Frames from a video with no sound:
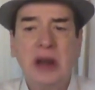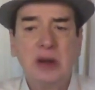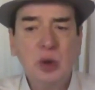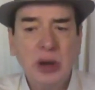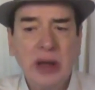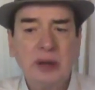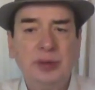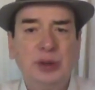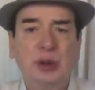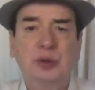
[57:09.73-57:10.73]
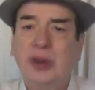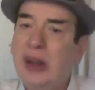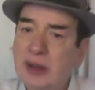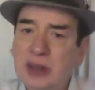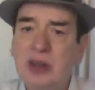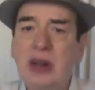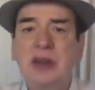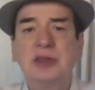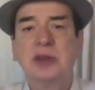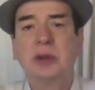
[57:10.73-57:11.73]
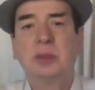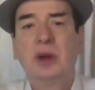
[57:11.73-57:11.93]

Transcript: I do care for you. We have a relationship.